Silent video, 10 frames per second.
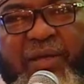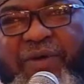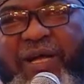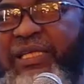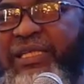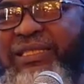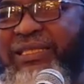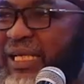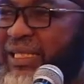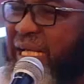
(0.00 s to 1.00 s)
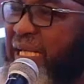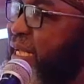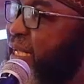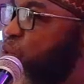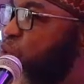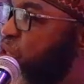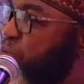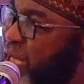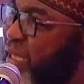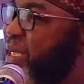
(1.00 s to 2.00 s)
Very intelligent lady will
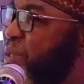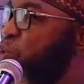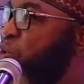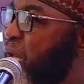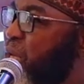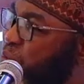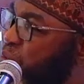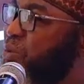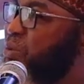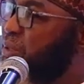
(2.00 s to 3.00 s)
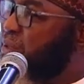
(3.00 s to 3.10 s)
just marry a brother who